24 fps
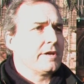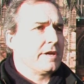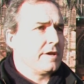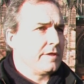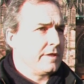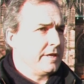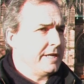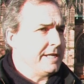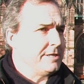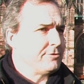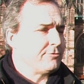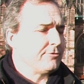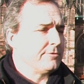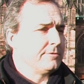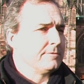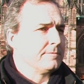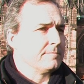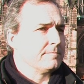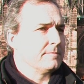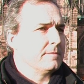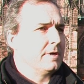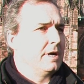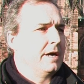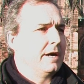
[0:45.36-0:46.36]
cathedral
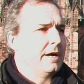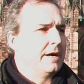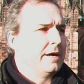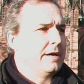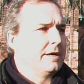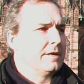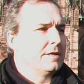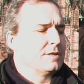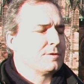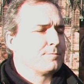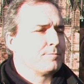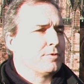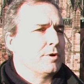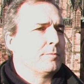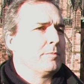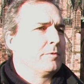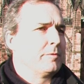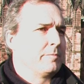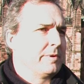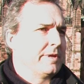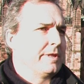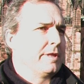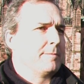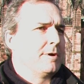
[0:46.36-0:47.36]
is
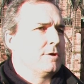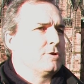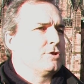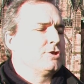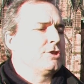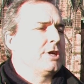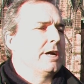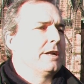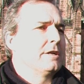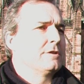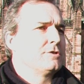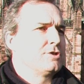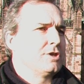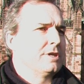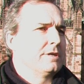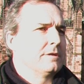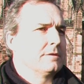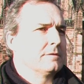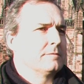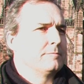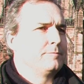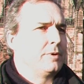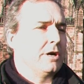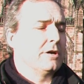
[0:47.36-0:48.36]
probably the most challenging
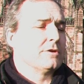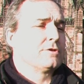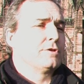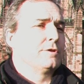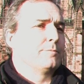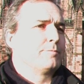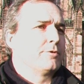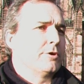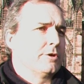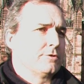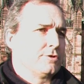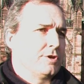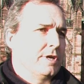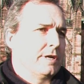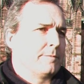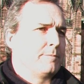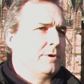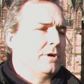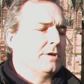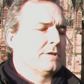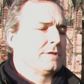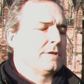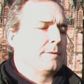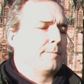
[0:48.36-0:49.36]
part of the project,
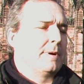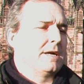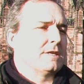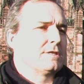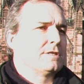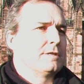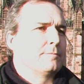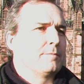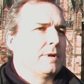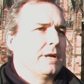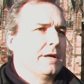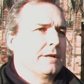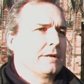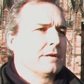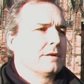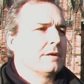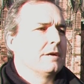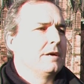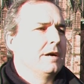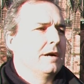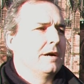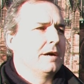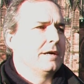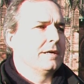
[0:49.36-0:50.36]
part of the master plan.
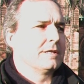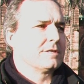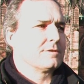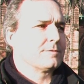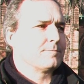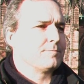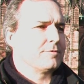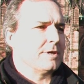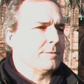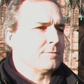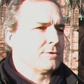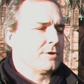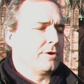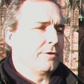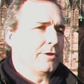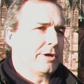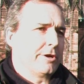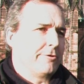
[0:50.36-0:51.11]
It's perhaps got the